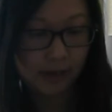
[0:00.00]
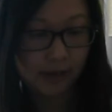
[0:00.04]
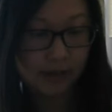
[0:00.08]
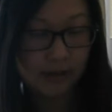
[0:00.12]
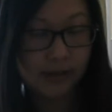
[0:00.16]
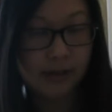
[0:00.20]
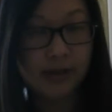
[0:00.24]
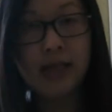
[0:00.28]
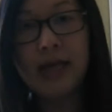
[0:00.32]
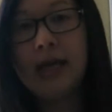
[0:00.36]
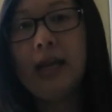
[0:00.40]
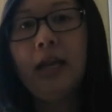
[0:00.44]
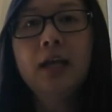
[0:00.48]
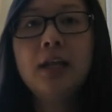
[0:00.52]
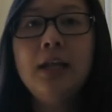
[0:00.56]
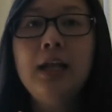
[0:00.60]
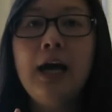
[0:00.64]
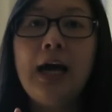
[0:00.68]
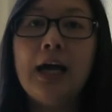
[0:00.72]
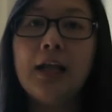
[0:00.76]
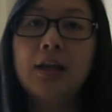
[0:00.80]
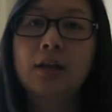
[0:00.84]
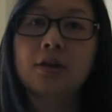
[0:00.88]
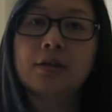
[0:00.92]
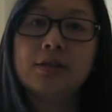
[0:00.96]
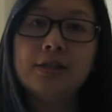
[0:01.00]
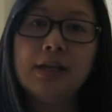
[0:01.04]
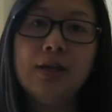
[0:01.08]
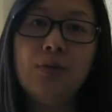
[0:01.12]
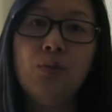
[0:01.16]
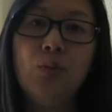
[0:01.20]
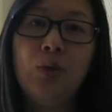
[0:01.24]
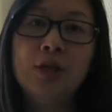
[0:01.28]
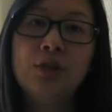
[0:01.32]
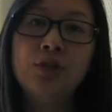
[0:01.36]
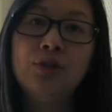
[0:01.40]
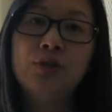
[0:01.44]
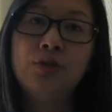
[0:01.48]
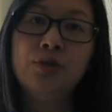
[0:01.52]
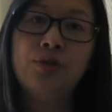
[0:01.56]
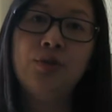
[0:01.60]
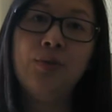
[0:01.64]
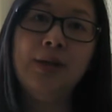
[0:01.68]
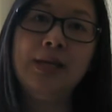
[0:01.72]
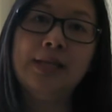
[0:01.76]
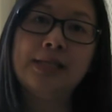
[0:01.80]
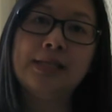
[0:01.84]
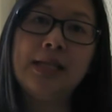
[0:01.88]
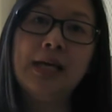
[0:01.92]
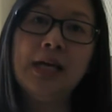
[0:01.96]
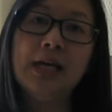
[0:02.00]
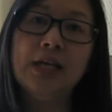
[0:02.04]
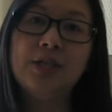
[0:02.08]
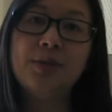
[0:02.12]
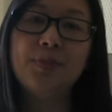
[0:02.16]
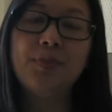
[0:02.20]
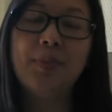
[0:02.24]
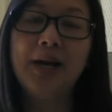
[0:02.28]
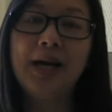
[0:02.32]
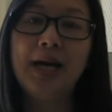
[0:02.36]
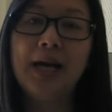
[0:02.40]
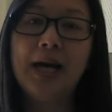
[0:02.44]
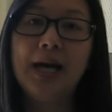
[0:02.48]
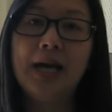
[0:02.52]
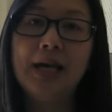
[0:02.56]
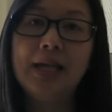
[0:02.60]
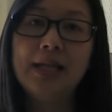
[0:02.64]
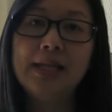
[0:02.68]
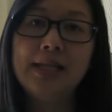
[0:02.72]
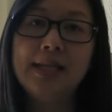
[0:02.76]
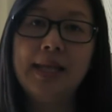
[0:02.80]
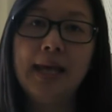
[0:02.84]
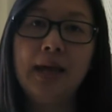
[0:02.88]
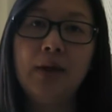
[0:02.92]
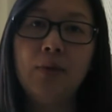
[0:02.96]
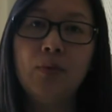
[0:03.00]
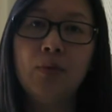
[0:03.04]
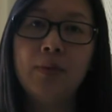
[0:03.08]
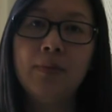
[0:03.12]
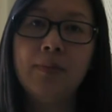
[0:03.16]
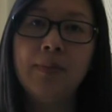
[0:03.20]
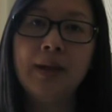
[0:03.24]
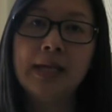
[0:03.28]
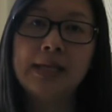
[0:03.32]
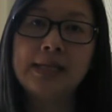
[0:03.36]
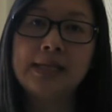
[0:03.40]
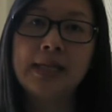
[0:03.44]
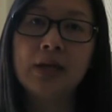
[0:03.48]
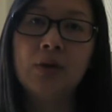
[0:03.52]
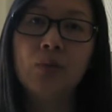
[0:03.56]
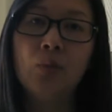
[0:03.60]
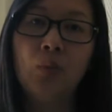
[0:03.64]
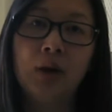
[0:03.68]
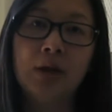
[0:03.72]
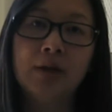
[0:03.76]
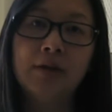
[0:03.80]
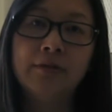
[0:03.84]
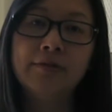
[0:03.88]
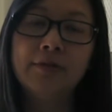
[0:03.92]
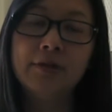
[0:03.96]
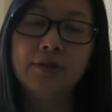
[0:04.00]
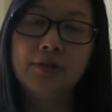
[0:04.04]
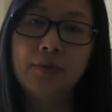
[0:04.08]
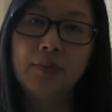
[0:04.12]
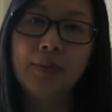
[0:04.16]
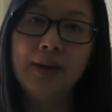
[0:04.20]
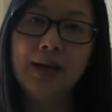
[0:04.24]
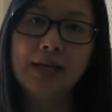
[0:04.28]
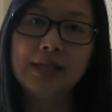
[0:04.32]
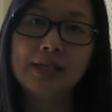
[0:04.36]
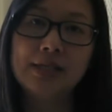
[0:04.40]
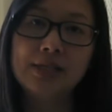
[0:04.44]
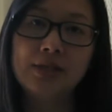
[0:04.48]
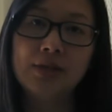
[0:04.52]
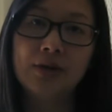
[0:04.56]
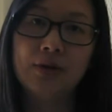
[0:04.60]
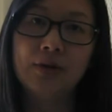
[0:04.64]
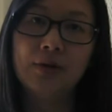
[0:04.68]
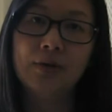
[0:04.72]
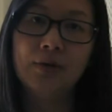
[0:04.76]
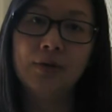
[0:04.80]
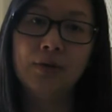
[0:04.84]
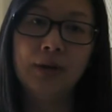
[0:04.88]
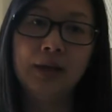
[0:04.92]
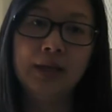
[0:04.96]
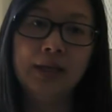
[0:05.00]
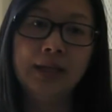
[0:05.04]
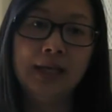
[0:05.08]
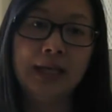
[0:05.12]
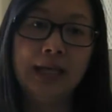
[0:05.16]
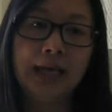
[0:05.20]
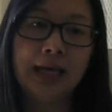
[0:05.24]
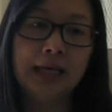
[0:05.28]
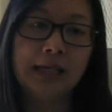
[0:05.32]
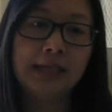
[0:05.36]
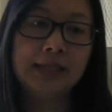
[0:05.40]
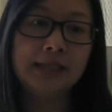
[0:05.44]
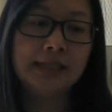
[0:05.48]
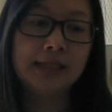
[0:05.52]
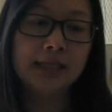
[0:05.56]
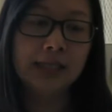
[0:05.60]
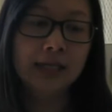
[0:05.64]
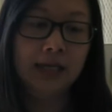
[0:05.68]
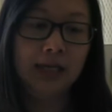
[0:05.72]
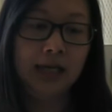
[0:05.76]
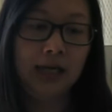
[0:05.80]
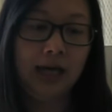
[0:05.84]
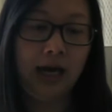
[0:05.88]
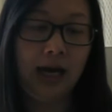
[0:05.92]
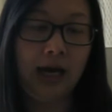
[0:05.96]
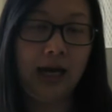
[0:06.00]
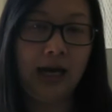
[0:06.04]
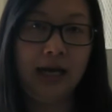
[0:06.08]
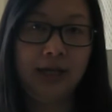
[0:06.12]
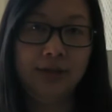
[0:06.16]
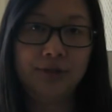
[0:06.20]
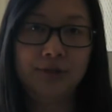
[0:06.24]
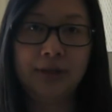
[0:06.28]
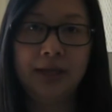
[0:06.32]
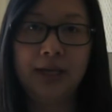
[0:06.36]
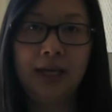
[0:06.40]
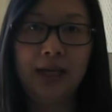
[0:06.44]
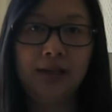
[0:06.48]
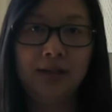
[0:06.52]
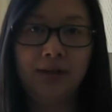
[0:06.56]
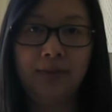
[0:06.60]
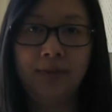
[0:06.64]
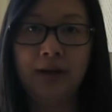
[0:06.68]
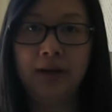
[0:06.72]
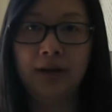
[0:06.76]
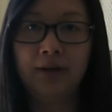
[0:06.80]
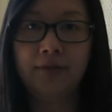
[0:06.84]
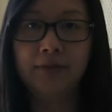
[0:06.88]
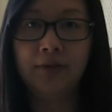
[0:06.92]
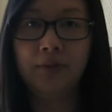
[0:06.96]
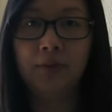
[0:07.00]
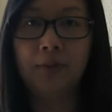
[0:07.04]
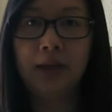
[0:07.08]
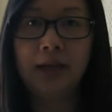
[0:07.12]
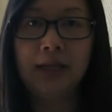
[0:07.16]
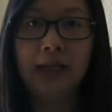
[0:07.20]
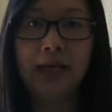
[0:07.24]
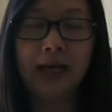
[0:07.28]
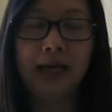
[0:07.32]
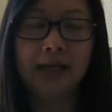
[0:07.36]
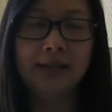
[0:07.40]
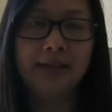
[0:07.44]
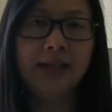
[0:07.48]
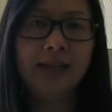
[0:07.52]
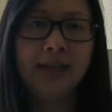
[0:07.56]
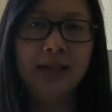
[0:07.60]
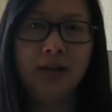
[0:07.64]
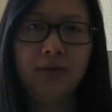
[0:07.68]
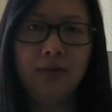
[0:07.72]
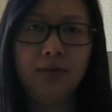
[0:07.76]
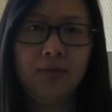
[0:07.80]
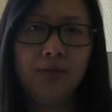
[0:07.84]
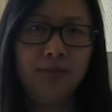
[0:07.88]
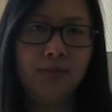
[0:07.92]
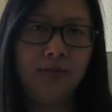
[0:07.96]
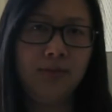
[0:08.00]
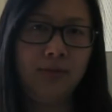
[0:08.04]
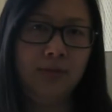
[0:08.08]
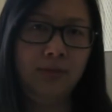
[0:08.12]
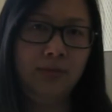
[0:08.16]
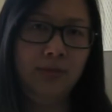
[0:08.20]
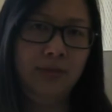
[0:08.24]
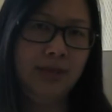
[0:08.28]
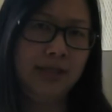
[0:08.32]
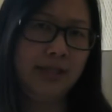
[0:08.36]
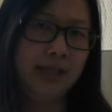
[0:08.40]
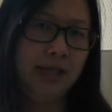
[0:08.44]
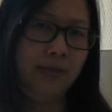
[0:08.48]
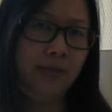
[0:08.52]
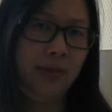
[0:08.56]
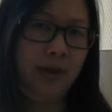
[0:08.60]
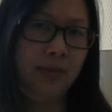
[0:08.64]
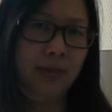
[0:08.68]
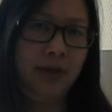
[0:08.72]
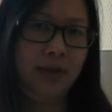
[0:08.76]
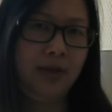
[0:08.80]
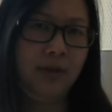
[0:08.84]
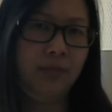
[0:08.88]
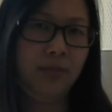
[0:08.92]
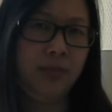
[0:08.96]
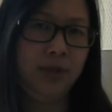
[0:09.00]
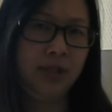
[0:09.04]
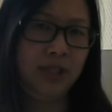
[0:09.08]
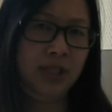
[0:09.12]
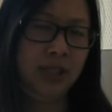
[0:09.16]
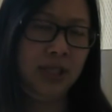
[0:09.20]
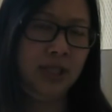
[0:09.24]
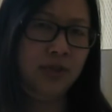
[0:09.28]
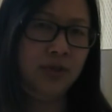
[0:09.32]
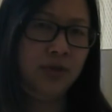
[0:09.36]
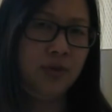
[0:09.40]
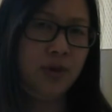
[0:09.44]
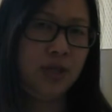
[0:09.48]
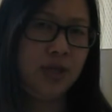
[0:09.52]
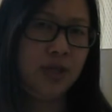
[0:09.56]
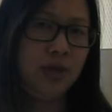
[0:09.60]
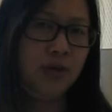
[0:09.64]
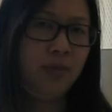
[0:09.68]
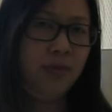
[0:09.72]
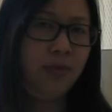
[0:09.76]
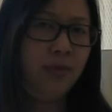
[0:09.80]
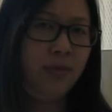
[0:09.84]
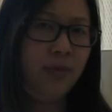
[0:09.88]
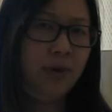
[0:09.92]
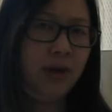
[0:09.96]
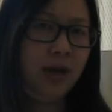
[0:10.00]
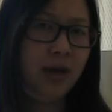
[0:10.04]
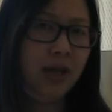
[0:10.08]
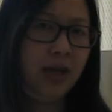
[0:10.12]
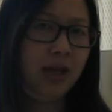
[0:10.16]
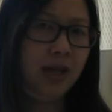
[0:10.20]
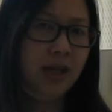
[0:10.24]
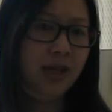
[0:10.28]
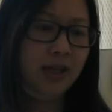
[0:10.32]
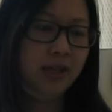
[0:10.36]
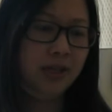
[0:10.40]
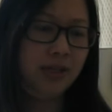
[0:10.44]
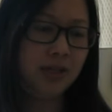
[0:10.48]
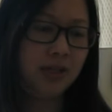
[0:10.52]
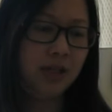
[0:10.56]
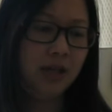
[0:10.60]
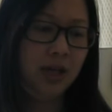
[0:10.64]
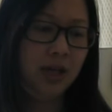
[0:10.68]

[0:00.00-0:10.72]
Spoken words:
looked at 123 Stitch, but they were missing one of the threads. So in the end, I had to kick them out of the running. I think they were missing maybe the Petite Treasure braids.